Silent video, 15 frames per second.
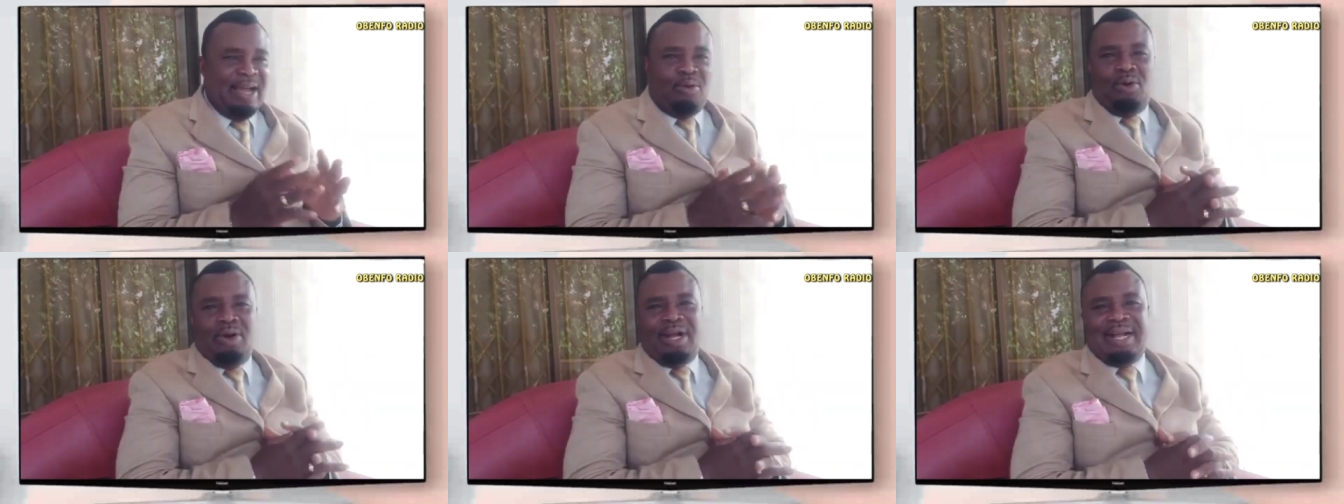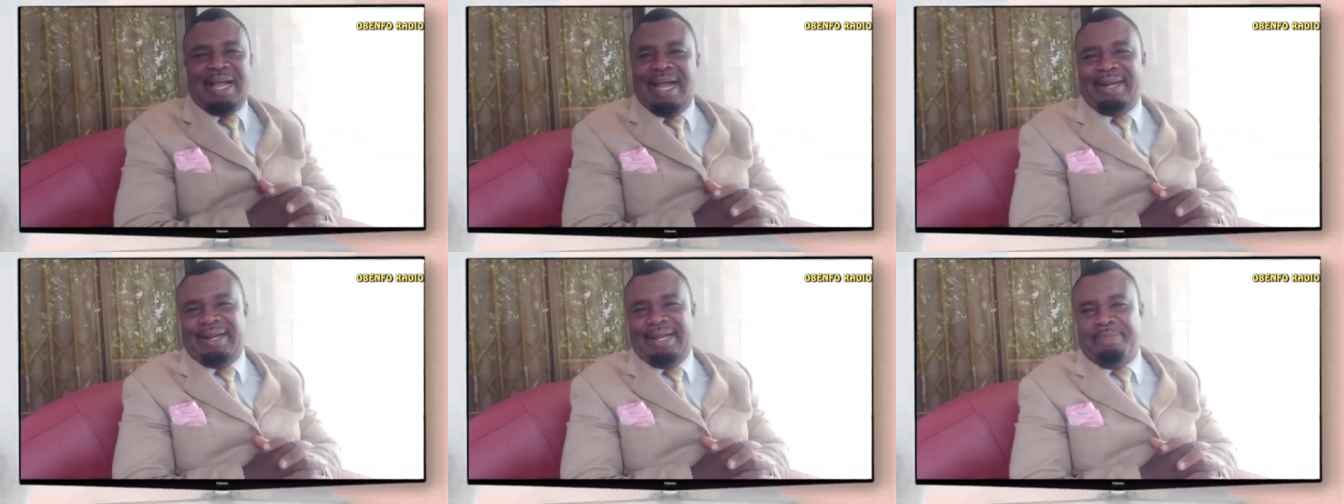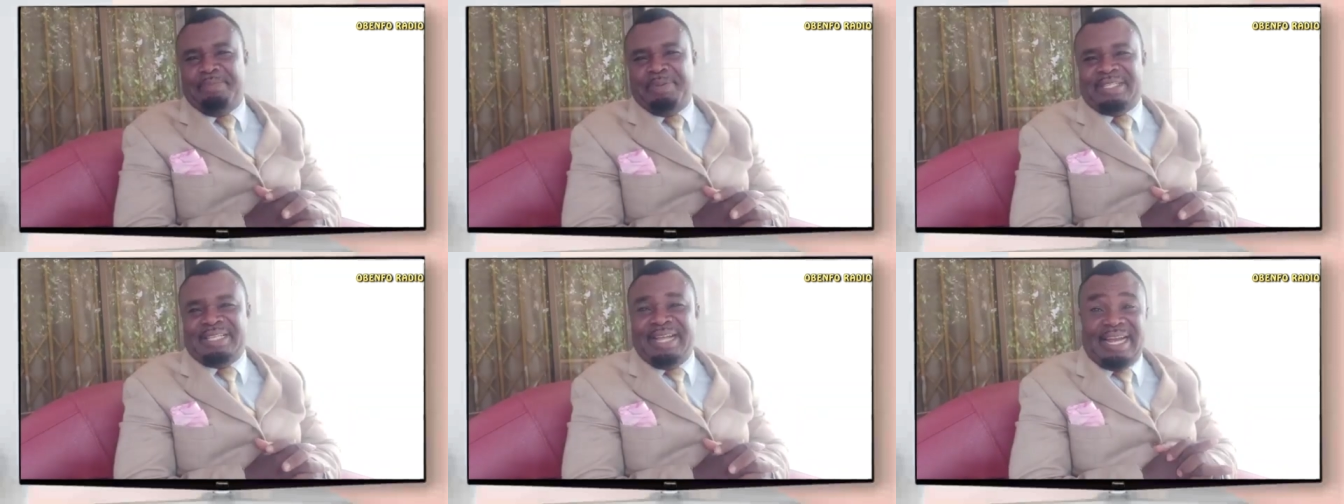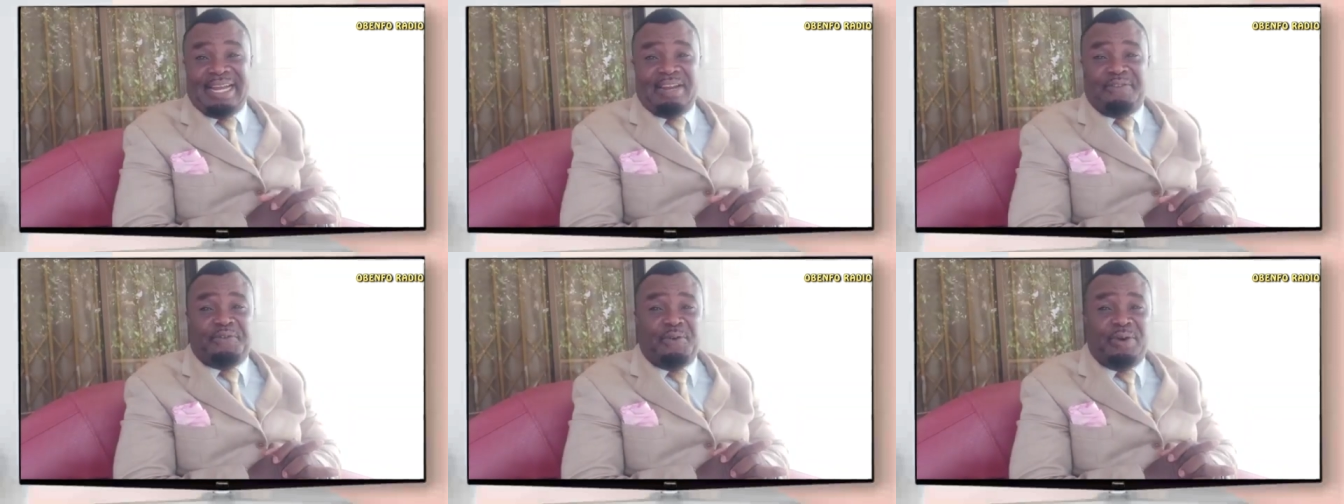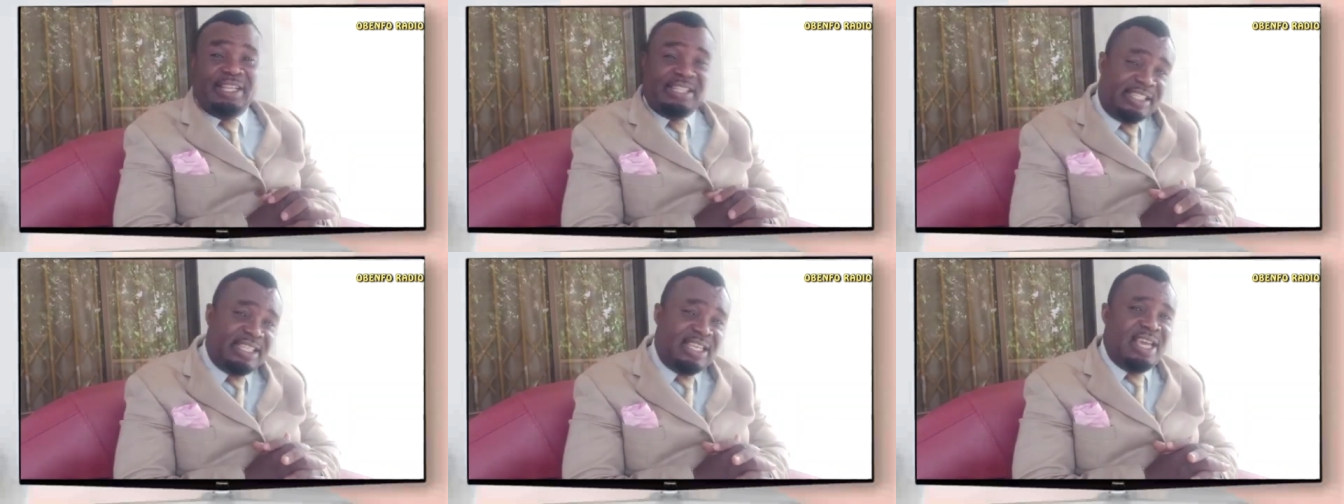I will Ghana, Pesagana for
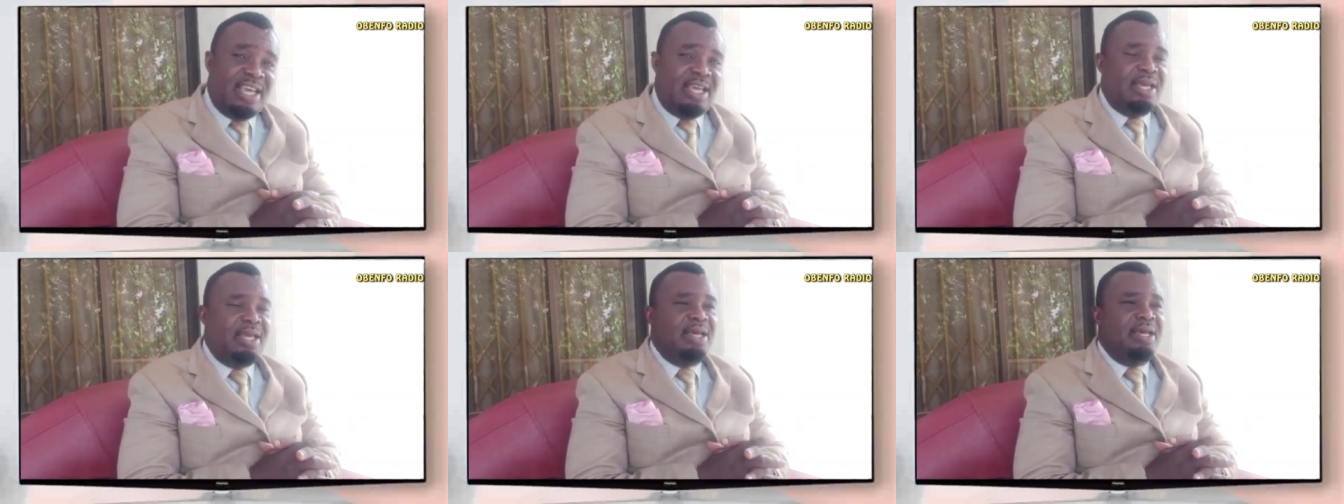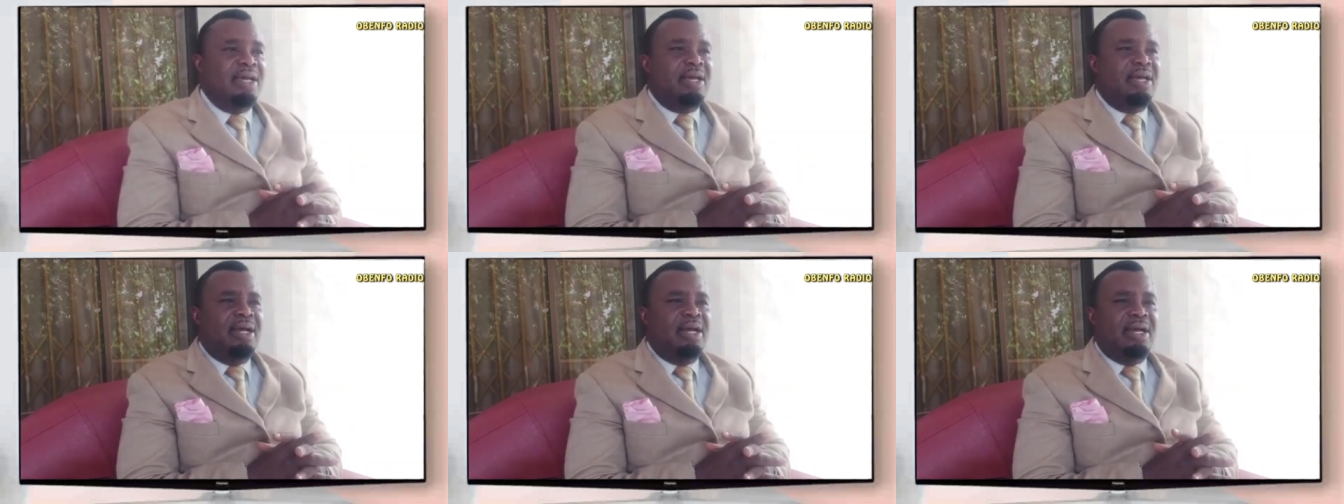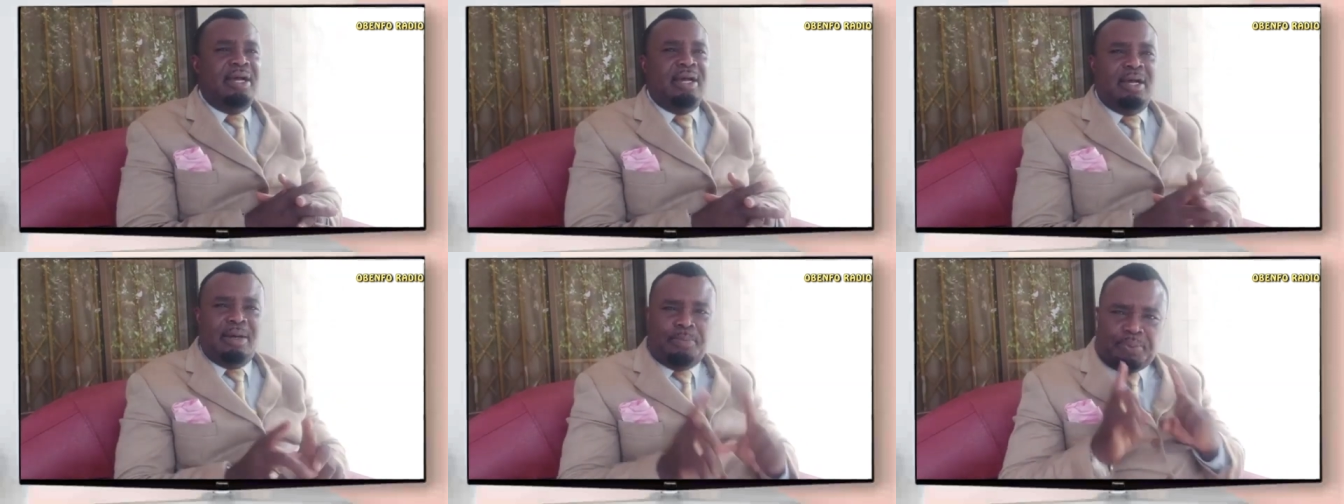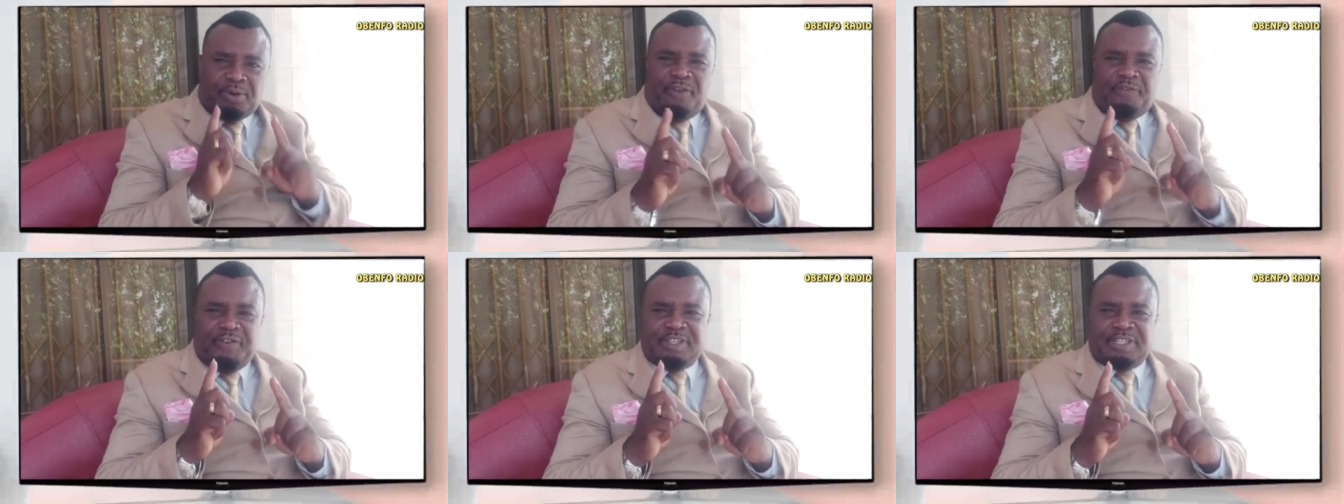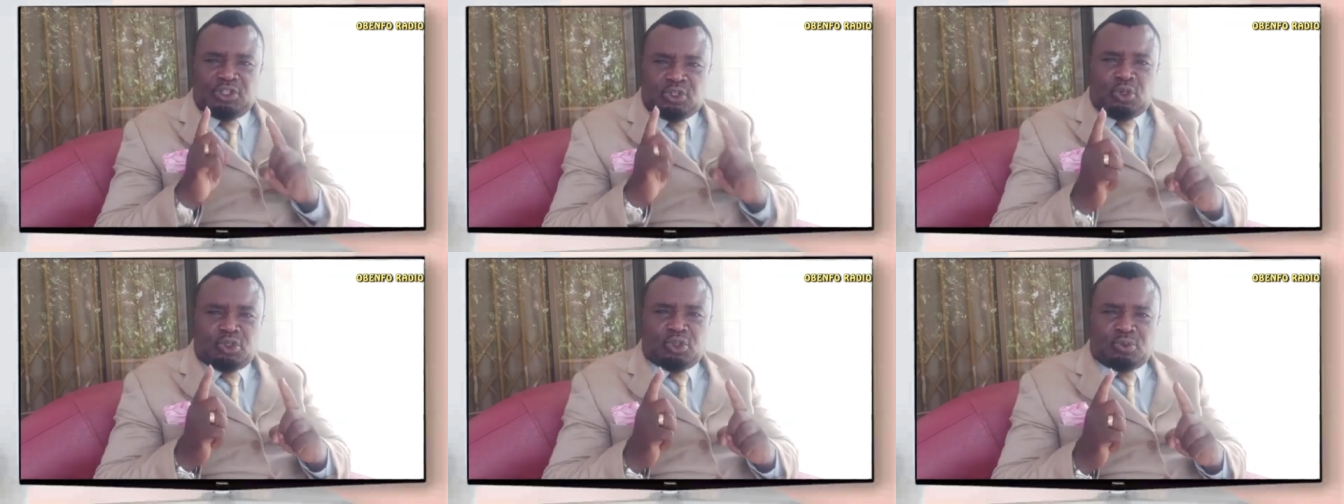it
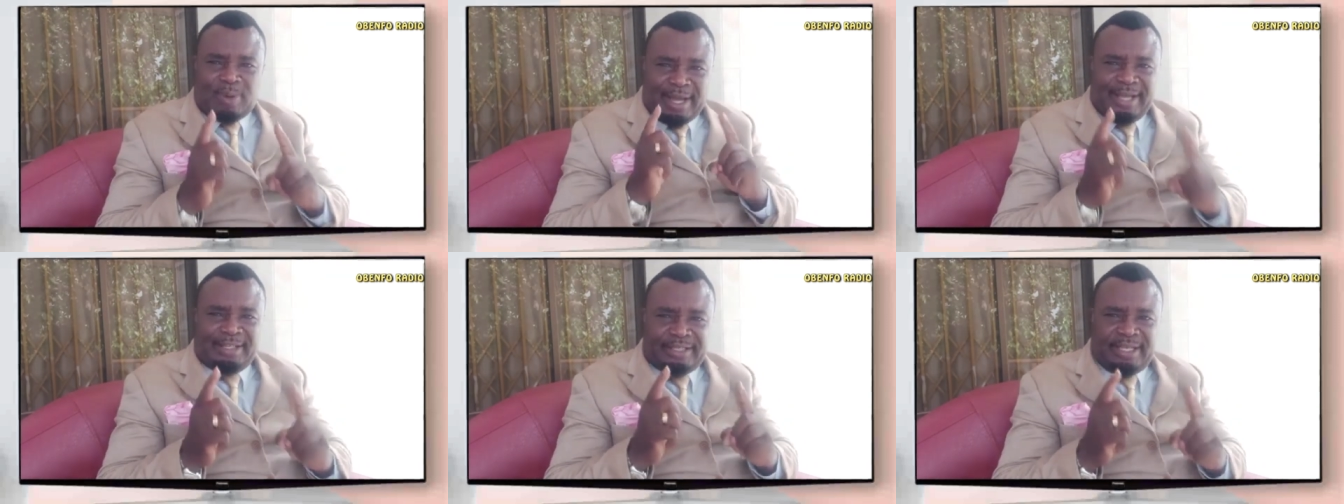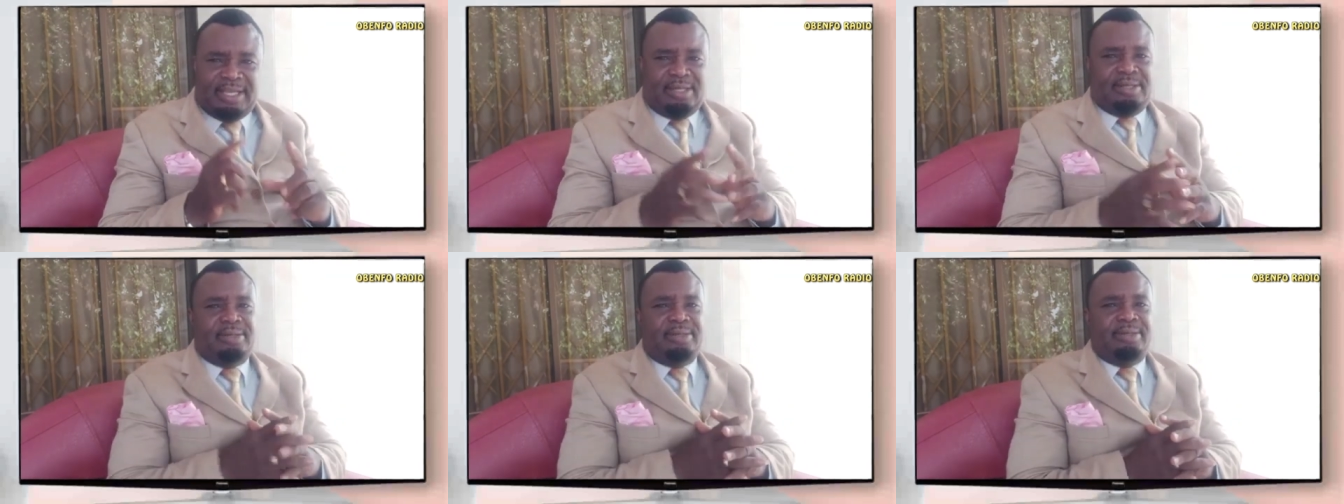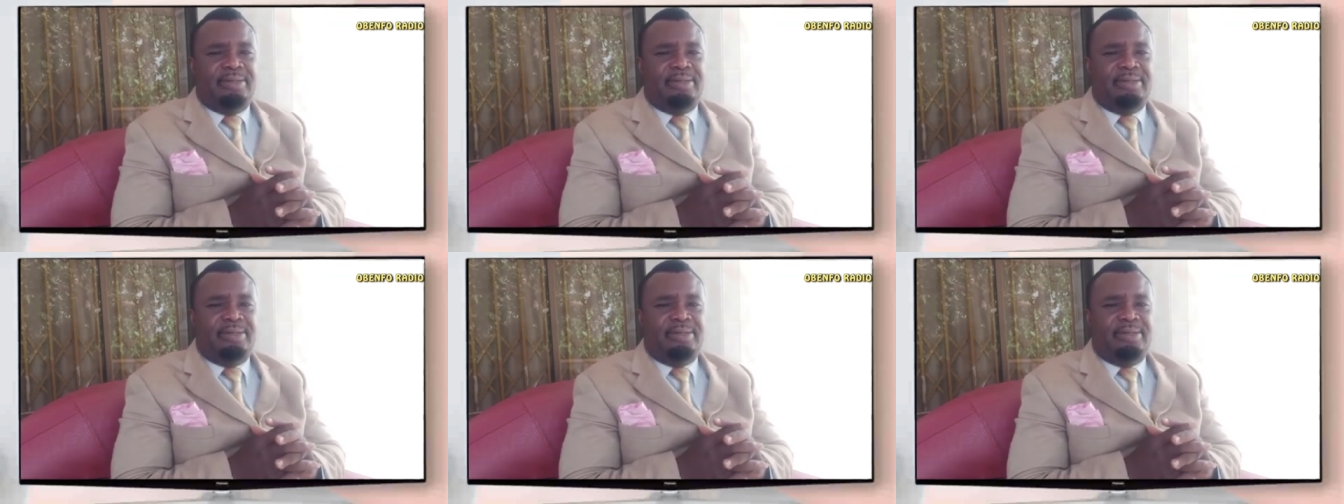Prophet Joshua Ejei.